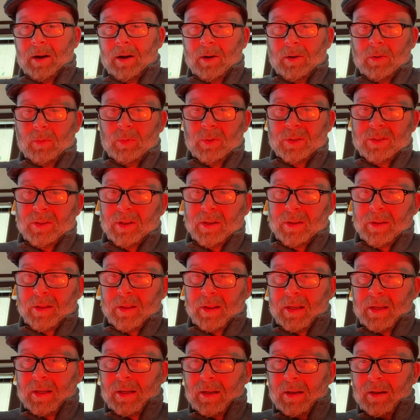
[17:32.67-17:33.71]
wouldst not
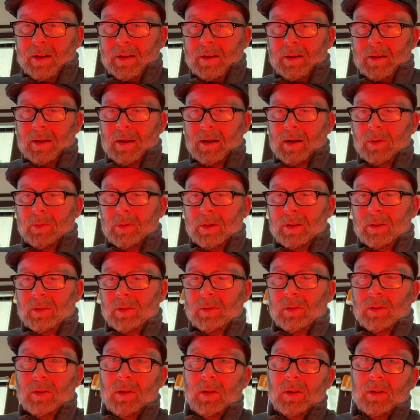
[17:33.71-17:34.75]
think how
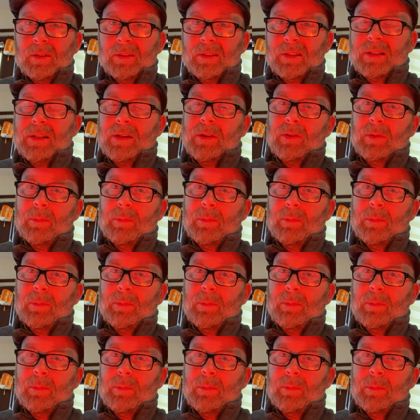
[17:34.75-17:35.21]
ill all is here